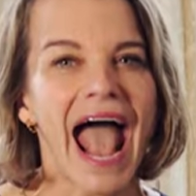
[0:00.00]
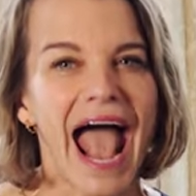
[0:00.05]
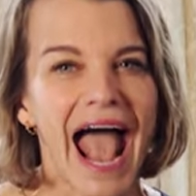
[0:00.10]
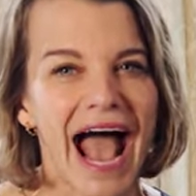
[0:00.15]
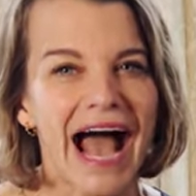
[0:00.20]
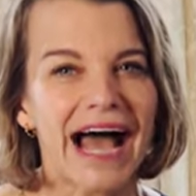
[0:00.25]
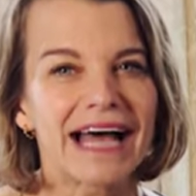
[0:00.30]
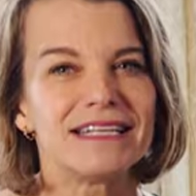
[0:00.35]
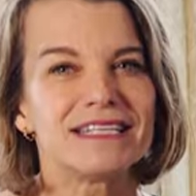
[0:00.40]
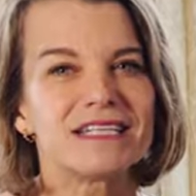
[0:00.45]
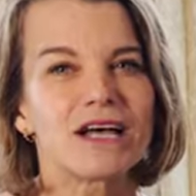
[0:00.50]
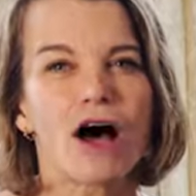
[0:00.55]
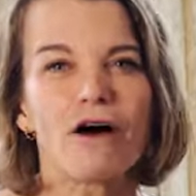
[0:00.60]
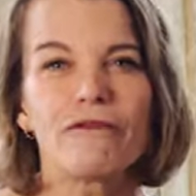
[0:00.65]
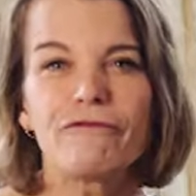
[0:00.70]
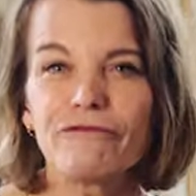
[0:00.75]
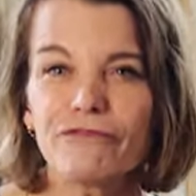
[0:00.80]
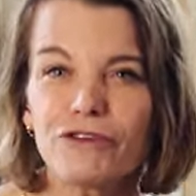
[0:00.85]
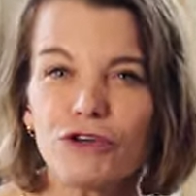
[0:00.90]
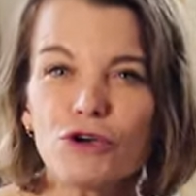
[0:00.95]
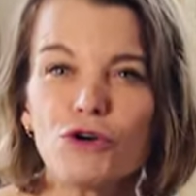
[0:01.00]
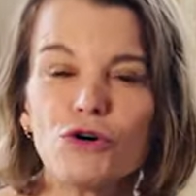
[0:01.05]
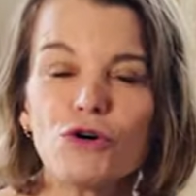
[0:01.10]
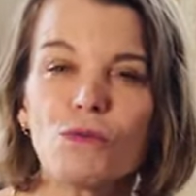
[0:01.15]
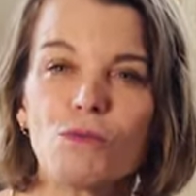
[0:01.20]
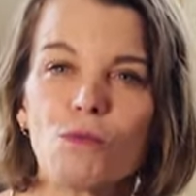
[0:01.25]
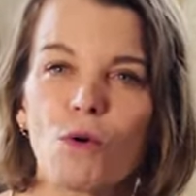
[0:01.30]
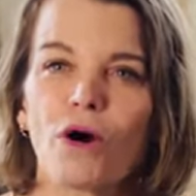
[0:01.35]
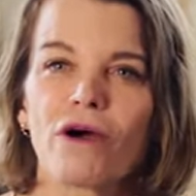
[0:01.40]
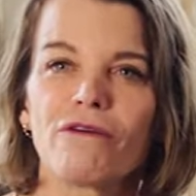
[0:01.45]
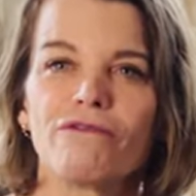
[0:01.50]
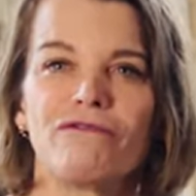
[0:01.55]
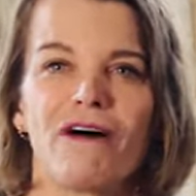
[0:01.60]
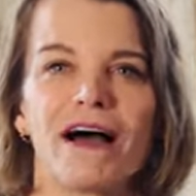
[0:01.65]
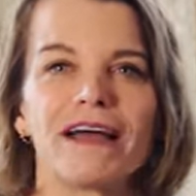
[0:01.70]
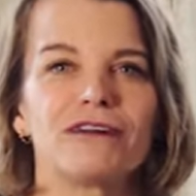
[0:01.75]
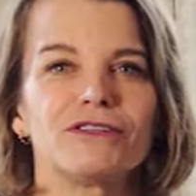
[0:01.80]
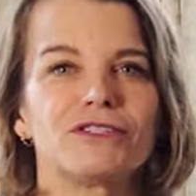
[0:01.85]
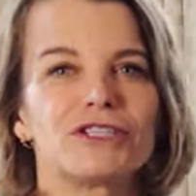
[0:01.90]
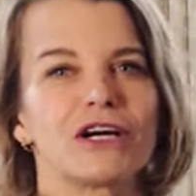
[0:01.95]
adds a few more
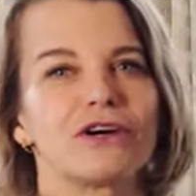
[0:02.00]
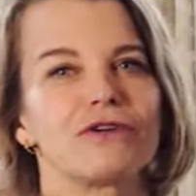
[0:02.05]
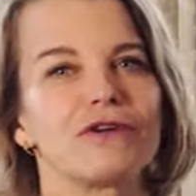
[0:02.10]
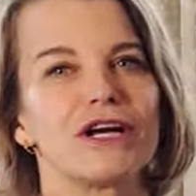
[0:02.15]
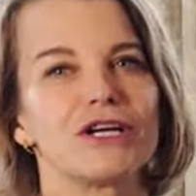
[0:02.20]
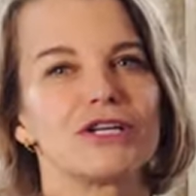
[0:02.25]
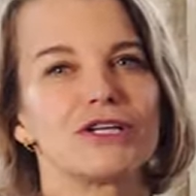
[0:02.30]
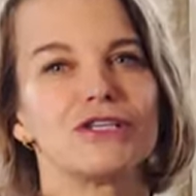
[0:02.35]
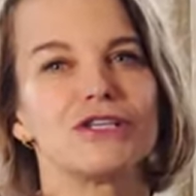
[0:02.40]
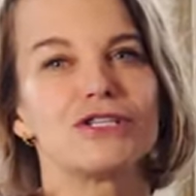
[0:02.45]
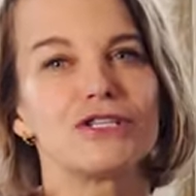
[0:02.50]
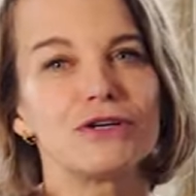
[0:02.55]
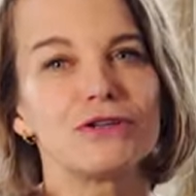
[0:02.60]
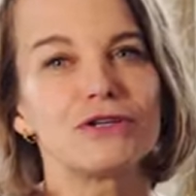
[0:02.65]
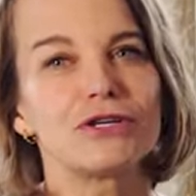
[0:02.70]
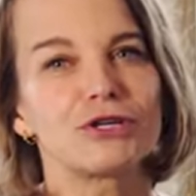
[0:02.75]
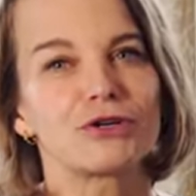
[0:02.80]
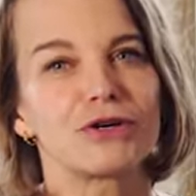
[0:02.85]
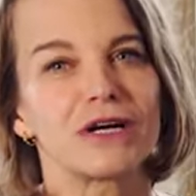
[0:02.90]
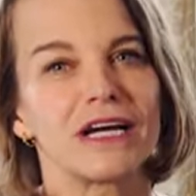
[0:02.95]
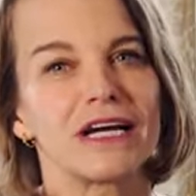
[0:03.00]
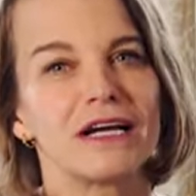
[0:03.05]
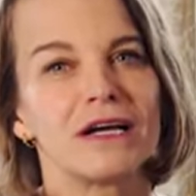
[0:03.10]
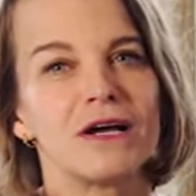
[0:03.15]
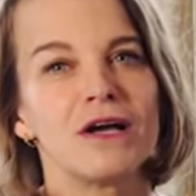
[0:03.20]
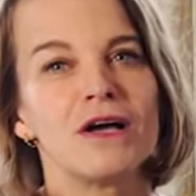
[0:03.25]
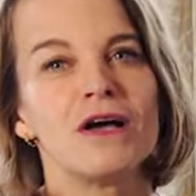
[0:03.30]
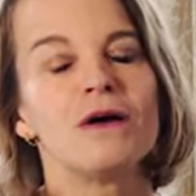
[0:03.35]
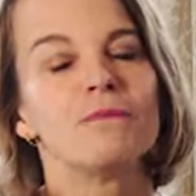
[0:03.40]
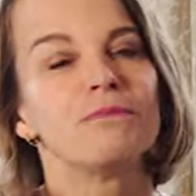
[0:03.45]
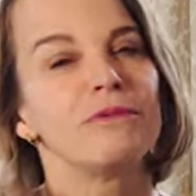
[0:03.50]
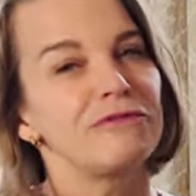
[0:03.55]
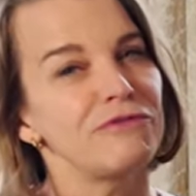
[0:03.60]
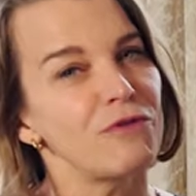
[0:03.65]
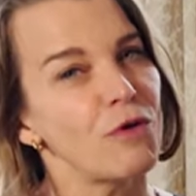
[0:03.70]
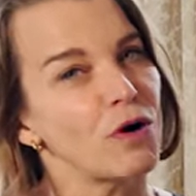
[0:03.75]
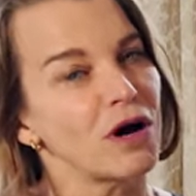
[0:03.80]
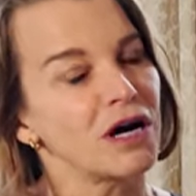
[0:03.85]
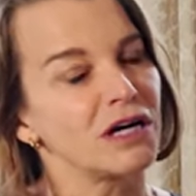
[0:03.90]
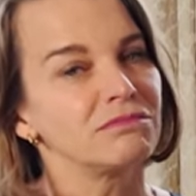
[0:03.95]
final decorations to the tree
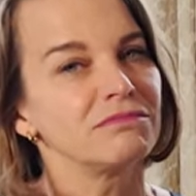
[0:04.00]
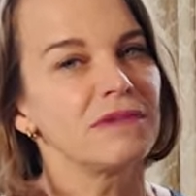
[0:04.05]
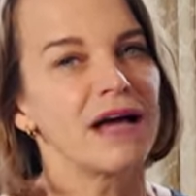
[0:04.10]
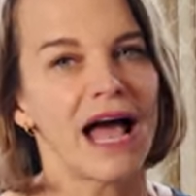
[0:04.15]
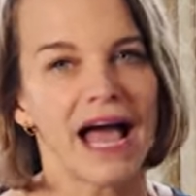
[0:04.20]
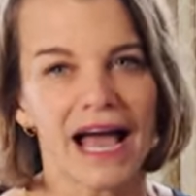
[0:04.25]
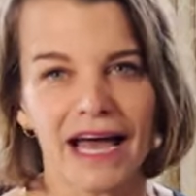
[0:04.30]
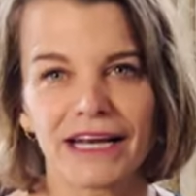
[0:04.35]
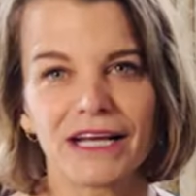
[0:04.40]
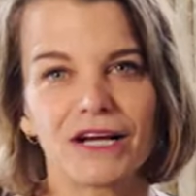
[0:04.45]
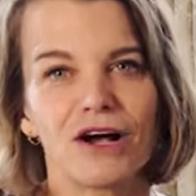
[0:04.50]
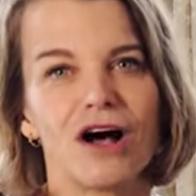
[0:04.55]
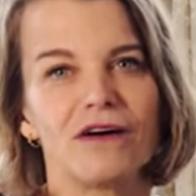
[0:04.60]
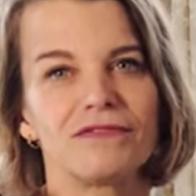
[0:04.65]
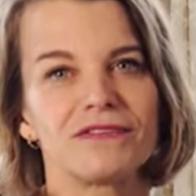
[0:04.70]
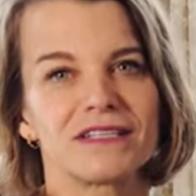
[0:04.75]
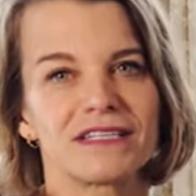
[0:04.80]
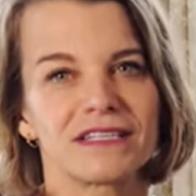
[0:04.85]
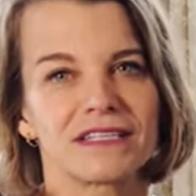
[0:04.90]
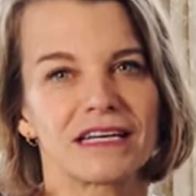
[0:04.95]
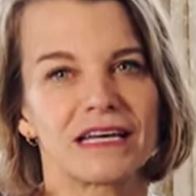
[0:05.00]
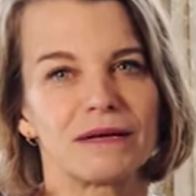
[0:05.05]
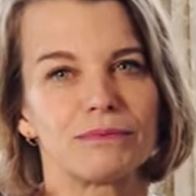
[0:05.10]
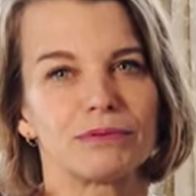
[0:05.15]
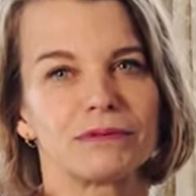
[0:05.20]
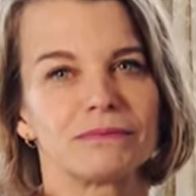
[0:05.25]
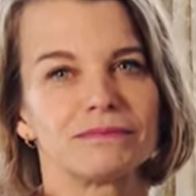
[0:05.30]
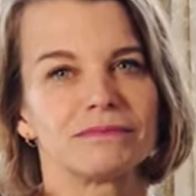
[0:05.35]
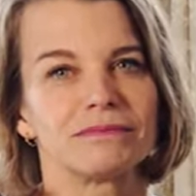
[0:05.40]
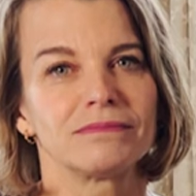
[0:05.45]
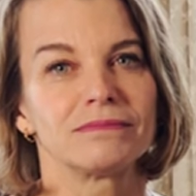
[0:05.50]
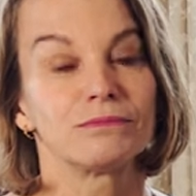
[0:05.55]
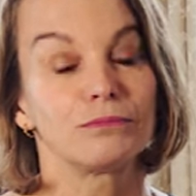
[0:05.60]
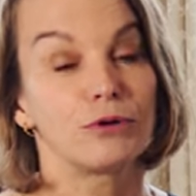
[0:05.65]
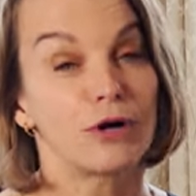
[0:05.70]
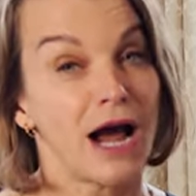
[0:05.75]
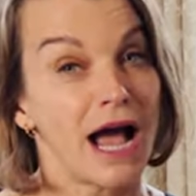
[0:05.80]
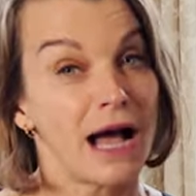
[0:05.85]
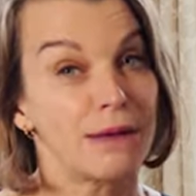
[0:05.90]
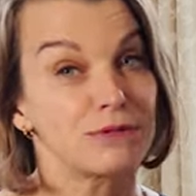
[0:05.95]
before heading off to sleep,
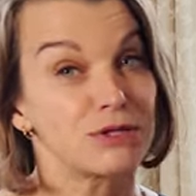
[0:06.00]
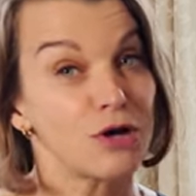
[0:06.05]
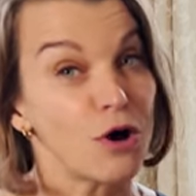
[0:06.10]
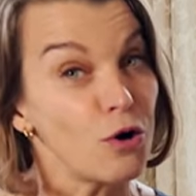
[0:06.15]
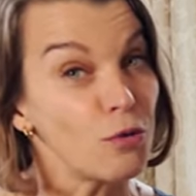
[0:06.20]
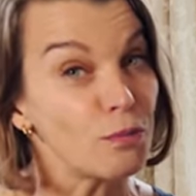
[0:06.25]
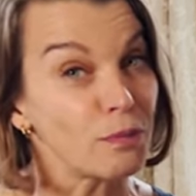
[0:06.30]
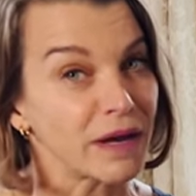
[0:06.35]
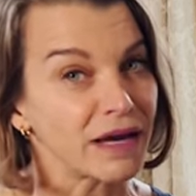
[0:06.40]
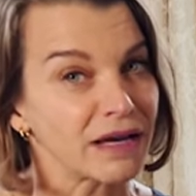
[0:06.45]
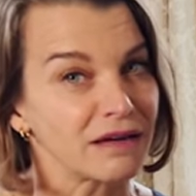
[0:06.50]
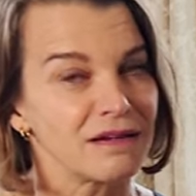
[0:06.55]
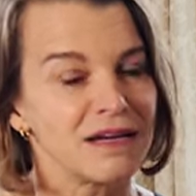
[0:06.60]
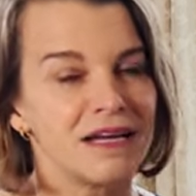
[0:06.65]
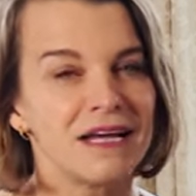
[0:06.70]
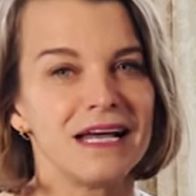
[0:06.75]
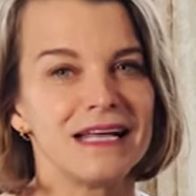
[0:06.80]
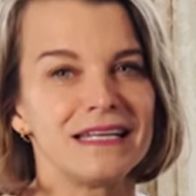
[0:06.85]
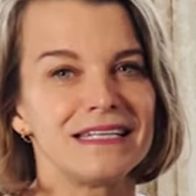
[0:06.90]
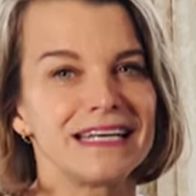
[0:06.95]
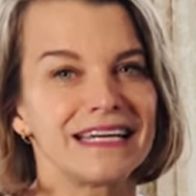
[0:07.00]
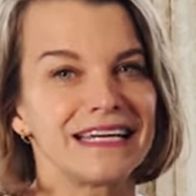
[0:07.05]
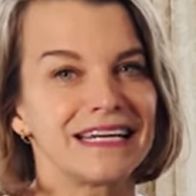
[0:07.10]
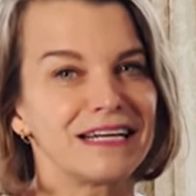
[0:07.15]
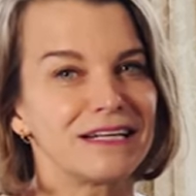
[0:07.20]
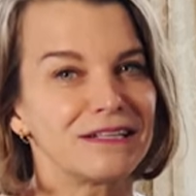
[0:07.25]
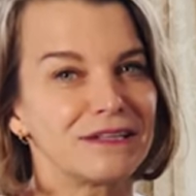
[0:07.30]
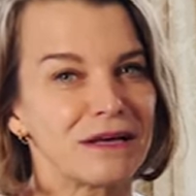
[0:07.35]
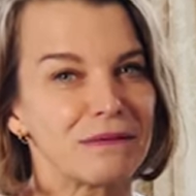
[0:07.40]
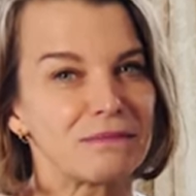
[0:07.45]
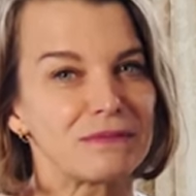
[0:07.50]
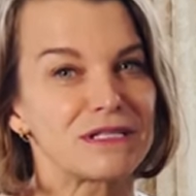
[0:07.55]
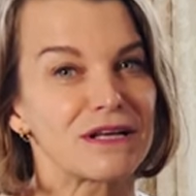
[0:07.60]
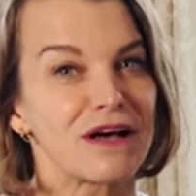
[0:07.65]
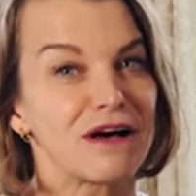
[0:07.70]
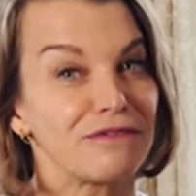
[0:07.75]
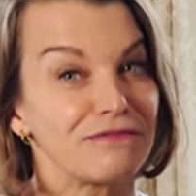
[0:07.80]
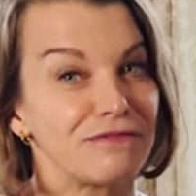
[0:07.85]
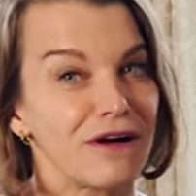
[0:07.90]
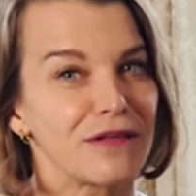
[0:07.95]
perhaps hoping to get a glimpse
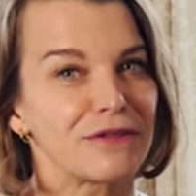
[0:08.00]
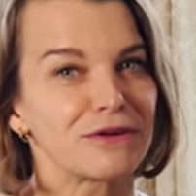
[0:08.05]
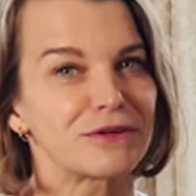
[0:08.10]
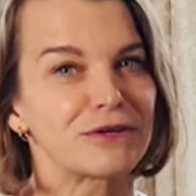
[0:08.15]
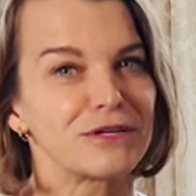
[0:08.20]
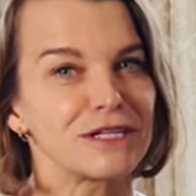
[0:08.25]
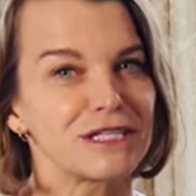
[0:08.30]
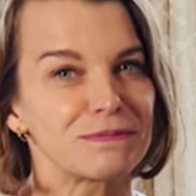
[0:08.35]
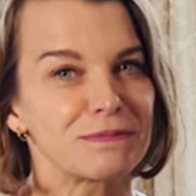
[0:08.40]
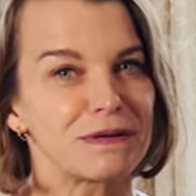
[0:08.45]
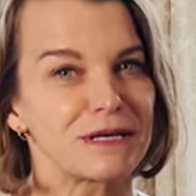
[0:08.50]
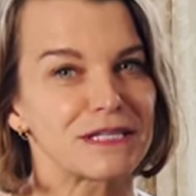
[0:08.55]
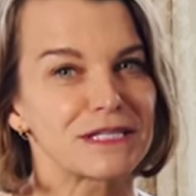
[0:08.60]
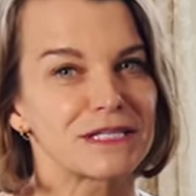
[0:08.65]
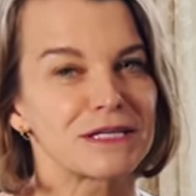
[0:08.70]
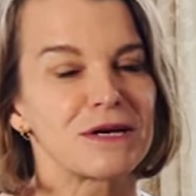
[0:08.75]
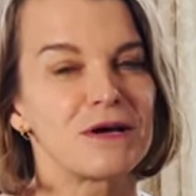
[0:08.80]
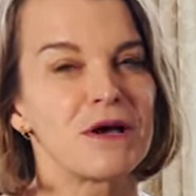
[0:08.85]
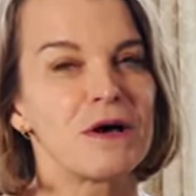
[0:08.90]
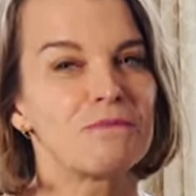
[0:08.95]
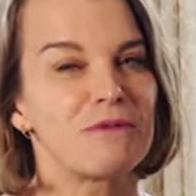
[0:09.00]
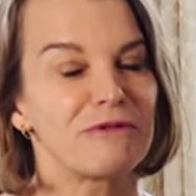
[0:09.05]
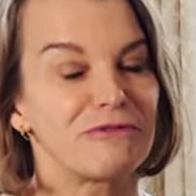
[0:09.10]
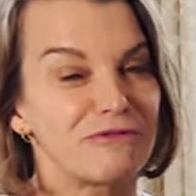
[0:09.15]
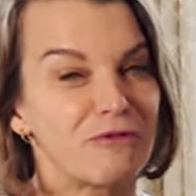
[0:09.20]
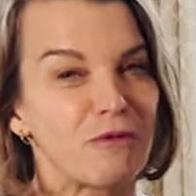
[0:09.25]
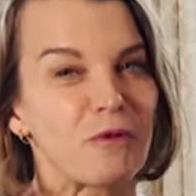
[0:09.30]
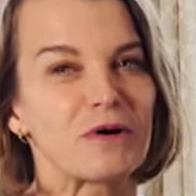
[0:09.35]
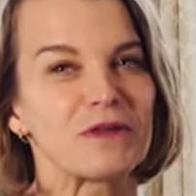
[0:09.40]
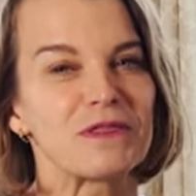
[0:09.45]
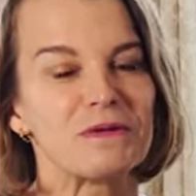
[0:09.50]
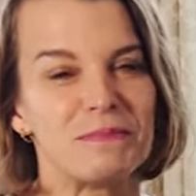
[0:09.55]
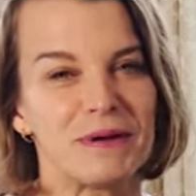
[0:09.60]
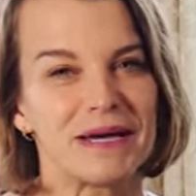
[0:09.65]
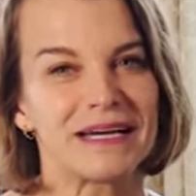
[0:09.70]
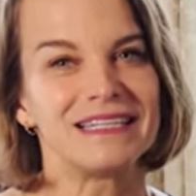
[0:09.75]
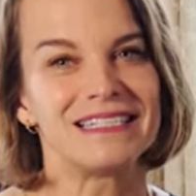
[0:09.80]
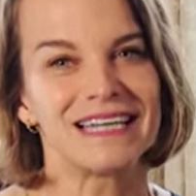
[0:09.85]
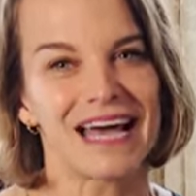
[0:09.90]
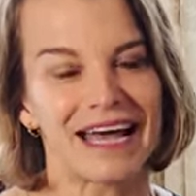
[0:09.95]
of Father Christmas before the
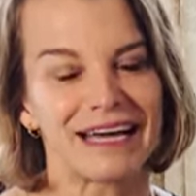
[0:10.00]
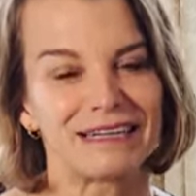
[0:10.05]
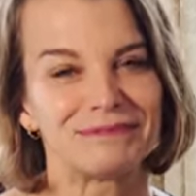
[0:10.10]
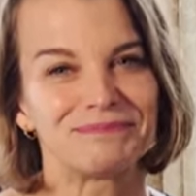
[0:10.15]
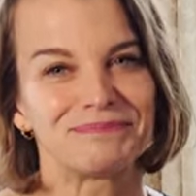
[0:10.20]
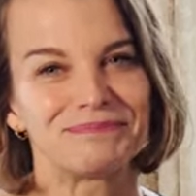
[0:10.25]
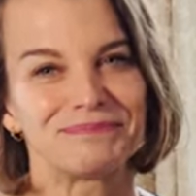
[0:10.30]
big day.